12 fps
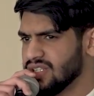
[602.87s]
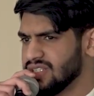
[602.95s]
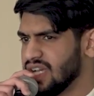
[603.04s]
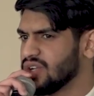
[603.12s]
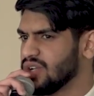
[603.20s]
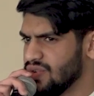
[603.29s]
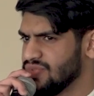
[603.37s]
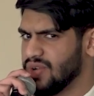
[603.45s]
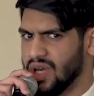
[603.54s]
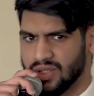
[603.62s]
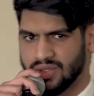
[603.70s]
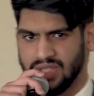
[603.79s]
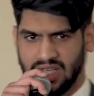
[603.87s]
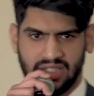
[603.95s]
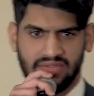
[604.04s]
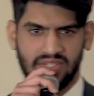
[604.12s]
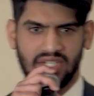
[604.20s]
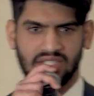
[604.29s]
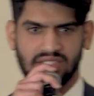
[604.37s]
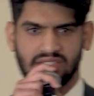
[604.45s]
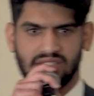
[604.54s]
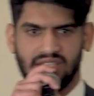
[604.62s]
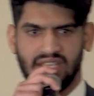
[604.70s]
now follow that advice.